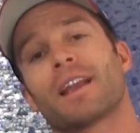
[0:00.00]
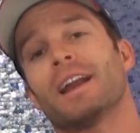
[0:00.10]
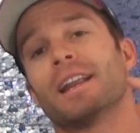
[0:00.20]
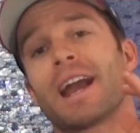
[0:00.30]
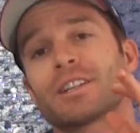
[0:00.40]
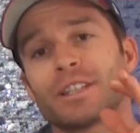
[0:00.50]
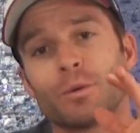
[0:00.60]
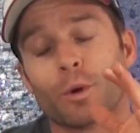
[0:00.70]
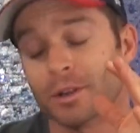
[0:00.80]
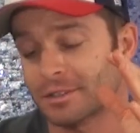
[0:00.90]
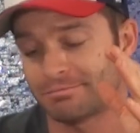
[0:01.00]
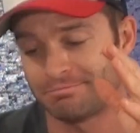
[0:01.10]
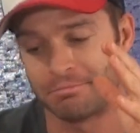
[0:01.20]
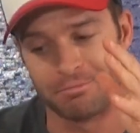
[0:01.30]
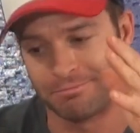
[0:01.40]
It actually works
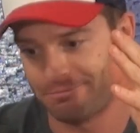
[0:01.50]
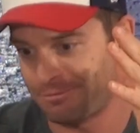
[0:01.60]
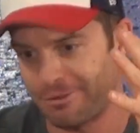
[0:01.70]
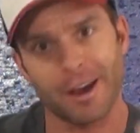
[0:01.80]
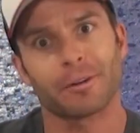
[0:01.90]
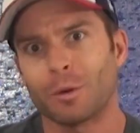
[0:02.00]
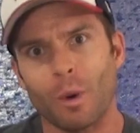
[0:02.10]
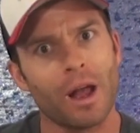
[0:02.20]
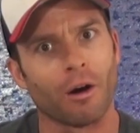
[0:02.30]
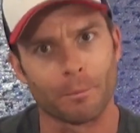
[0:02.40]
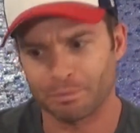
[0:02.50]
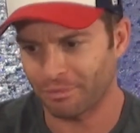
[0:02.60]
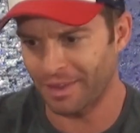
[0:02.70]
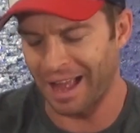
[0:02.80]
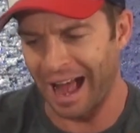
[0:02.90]
very well.
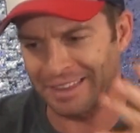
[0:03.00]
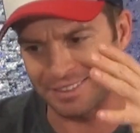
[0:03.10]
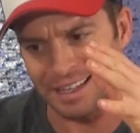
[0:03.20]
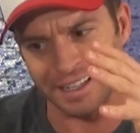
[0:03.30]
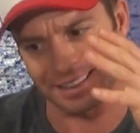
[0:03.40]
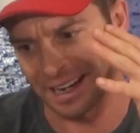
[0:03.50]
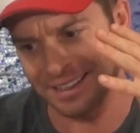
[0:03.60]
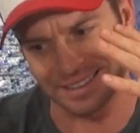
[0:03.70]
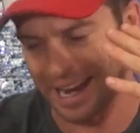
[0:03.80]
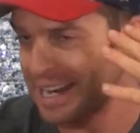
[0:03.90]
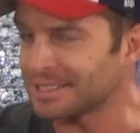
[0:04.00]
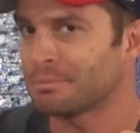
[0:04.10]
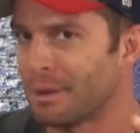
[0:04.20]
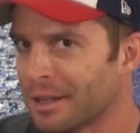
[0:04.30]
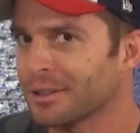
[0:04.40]
I think it tastes
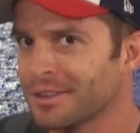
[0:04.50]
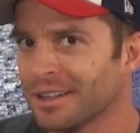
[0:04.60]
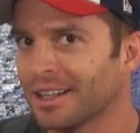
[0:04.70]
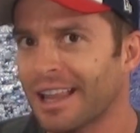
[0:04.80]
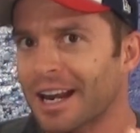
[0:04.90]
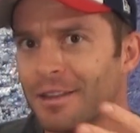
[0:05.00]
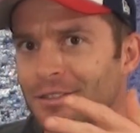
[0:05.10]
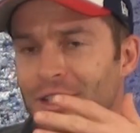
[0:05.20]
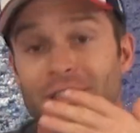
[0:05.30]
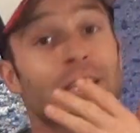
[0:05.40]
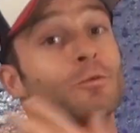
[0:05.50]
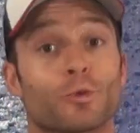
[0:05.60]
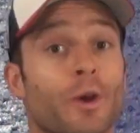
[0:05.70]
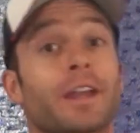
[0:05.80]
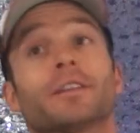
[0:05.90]
better than a lot of just the
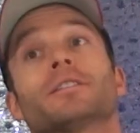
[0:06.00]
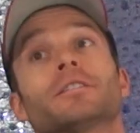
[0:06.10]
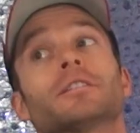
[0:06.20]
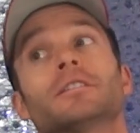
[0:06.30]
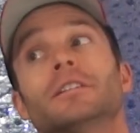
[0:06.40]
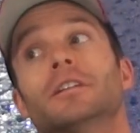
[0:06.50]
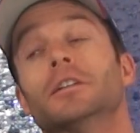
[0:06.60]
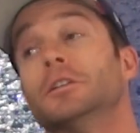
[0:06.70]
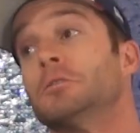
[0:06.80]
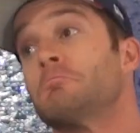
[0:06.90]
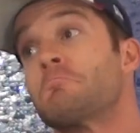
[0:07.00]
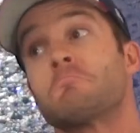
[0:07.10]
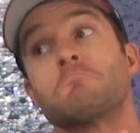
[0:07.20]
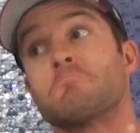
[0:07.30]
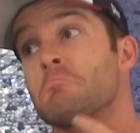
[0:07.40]
regular
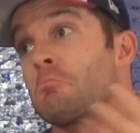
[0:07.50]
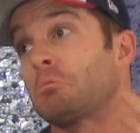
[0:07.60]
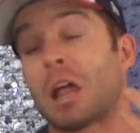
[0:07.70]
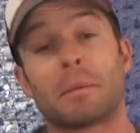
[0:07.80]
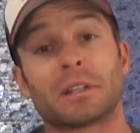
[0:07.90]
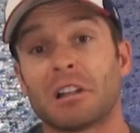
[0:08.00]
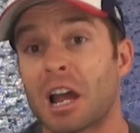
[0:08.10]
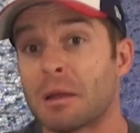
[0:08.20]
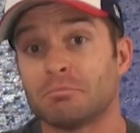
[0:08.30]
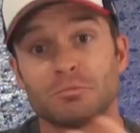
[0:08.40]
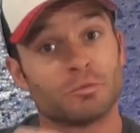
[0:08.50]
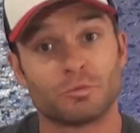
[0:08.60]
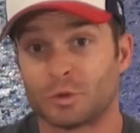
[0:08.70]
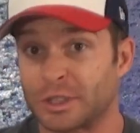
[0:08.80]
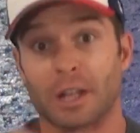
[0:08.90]
lemon
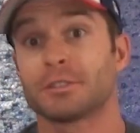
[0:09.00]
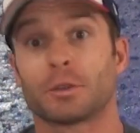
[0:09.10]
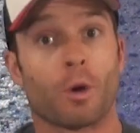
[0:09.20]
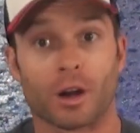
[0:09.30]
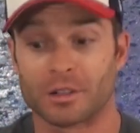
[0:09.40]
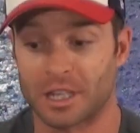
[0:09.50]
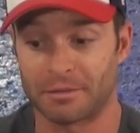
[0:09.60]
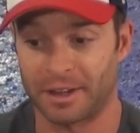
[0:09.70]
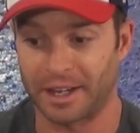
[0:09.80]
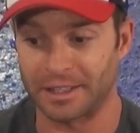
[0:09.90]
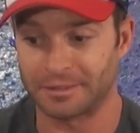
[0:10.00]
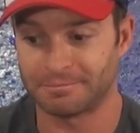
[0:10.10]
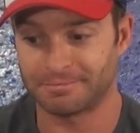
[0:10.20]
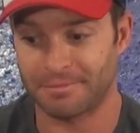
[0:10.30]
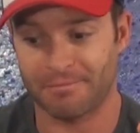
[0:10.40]
lime seltzer waters I've had.
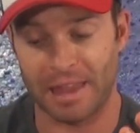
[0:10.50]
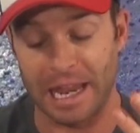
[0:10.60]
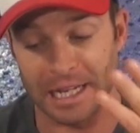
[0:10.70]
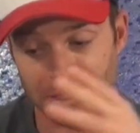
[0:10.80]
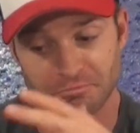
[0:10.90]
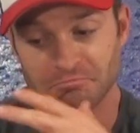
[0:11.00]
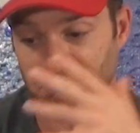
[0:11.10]
It